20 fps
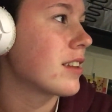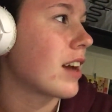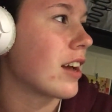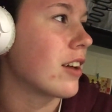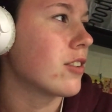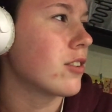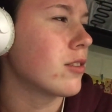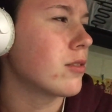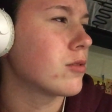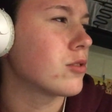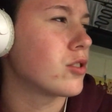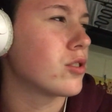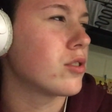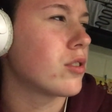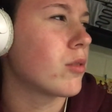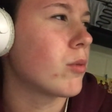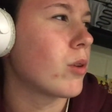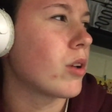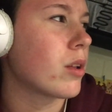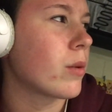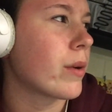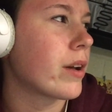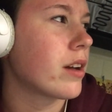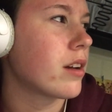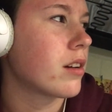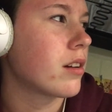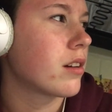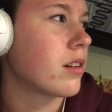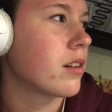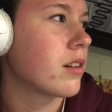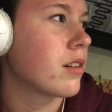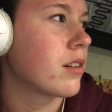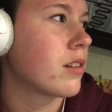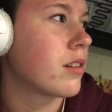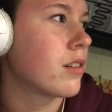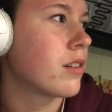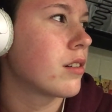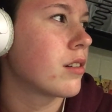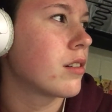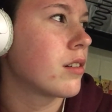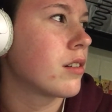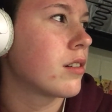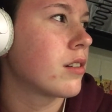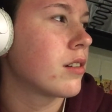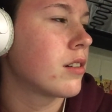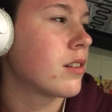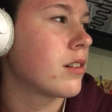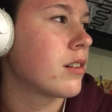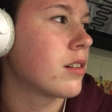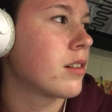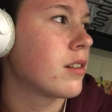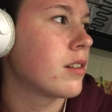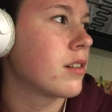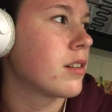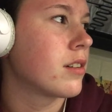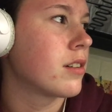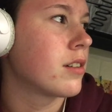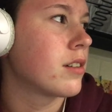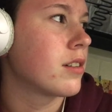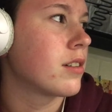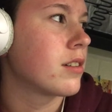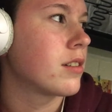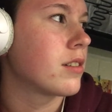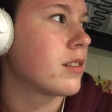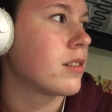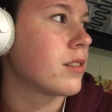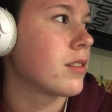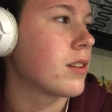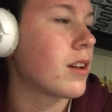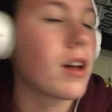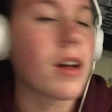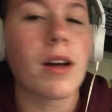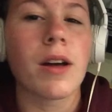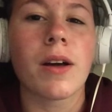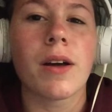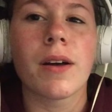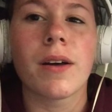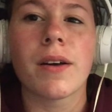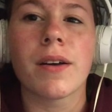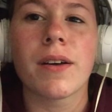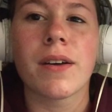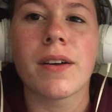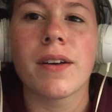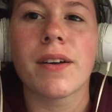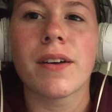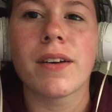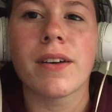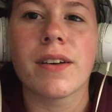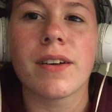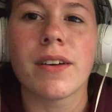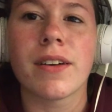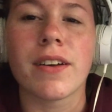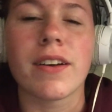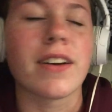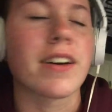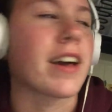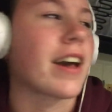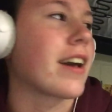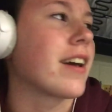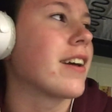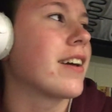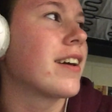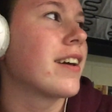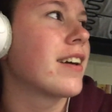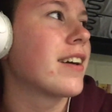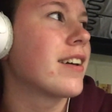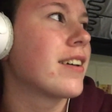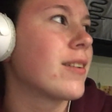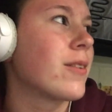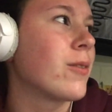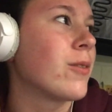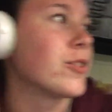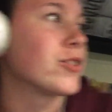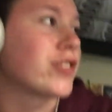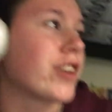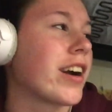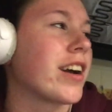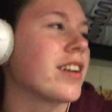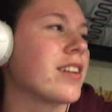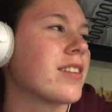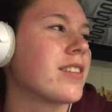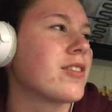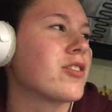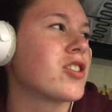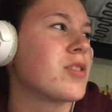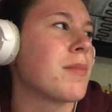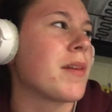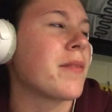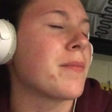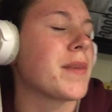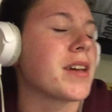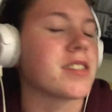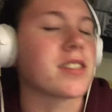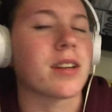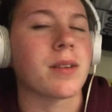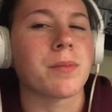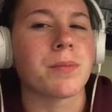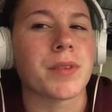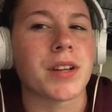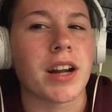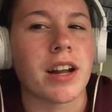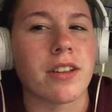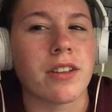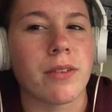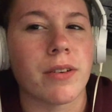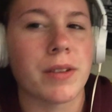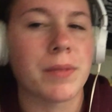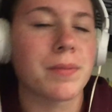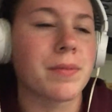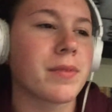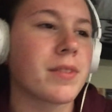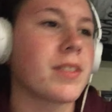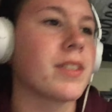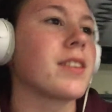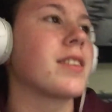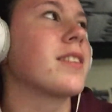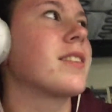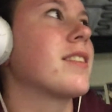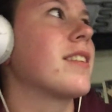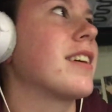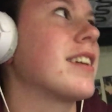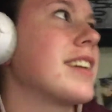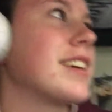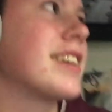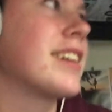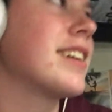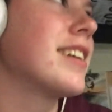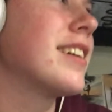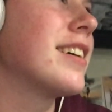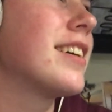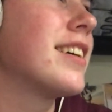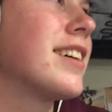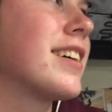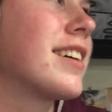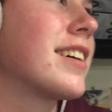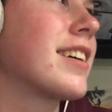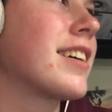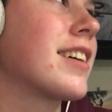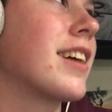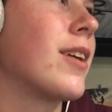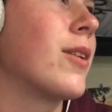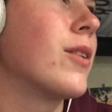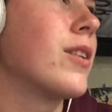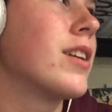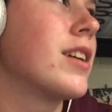I don't know, do you know all the way? Um, I the end, I pretty much know it. Okay, we'll try it. She might mess up, but I know it. Ready? Go.